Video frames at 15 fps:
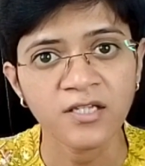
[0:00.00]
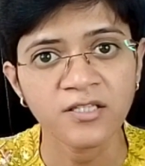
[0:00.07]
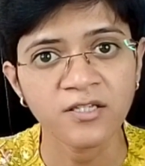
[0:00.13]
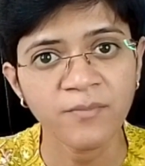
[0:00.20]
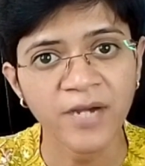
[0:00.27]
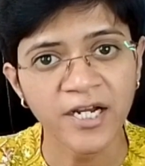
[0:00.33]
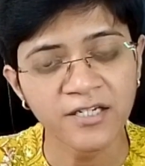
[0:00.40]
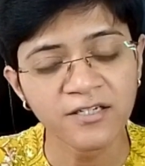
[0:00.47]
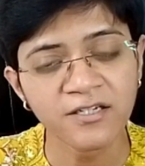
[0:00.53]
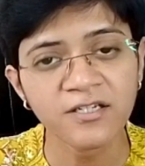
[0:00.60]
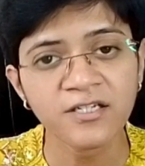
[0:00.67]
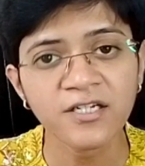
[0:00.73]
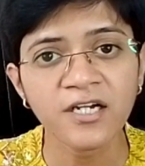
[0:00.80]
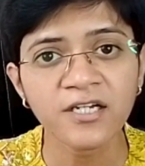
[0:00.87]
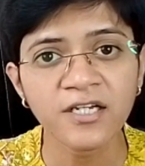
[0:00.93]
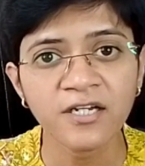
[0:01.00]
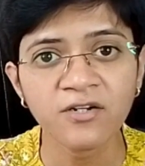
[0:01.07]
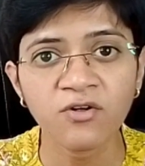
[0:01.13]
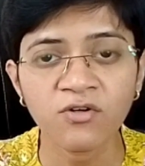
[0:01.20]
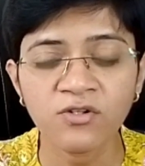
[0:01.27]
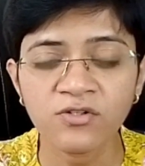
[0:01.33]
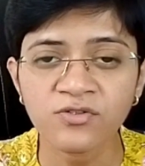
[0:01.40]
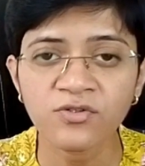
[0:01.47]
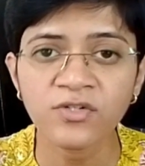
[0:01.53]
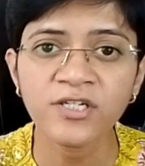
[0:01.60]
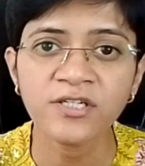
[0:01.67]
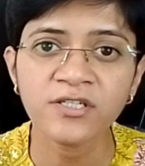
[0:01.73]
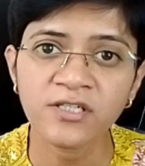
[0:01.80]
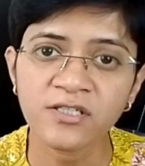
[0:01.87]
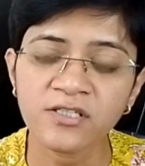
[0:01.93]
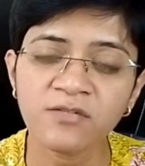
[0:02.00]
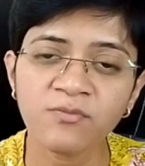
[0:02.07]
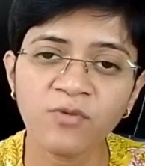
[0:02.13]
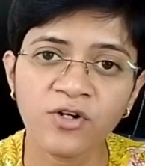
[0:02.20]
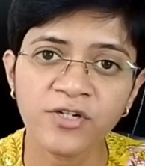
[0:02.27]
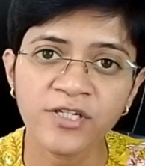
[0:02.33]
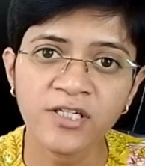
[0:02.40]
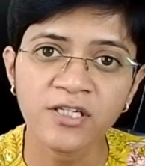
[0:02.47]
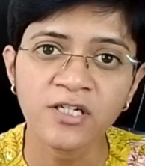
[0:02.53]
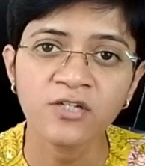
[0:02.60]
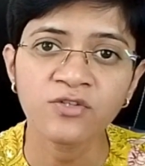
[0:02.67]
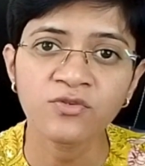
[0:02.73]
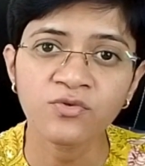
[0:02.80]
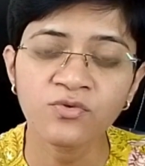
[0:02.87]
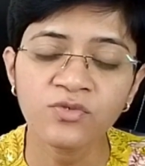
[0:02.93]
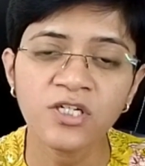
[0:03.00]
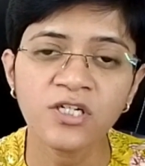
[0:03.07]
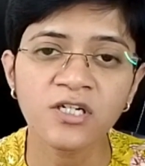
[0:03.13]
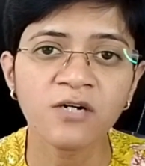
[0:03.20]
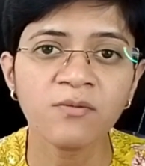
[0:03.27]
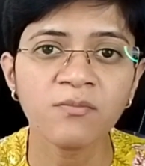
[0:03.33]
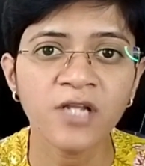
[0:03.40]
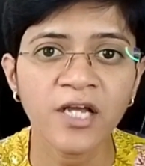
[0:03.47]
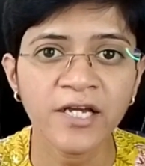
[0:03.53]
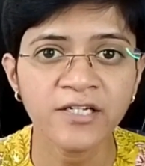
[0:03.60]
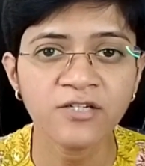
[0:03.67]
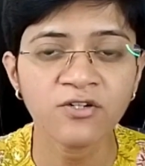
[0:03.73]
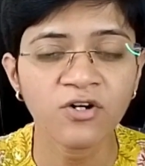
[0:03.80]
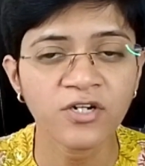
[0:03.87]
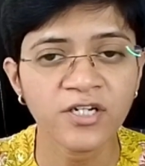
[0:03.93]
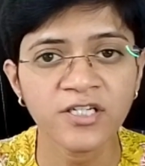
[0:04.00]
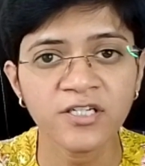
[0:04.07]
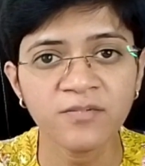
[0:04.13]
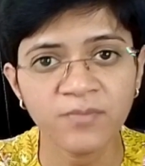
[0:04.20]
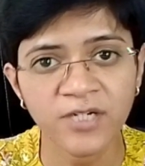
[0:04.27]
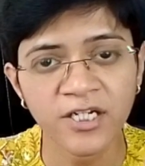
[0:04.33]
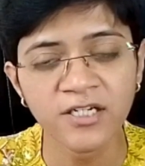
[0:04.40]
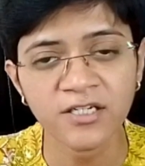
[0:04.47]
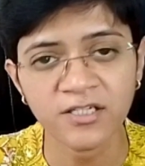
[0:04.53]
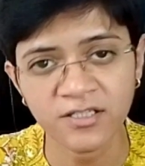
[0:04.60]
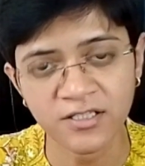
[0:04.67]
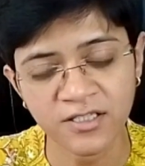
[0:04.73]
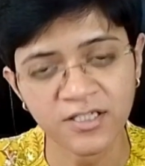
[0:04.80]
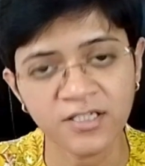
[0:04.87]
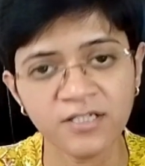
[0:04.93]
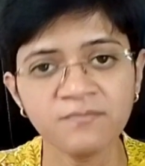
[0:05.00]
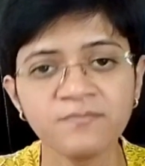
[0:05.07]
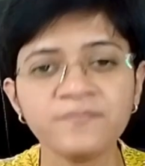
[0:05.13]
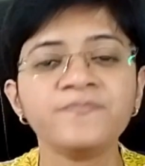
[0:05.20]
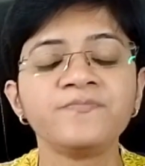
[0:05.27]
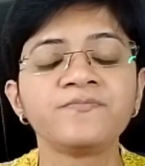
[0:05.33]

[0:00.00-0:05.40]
The bacteria can also enter the body through the gum line or any break in the gum.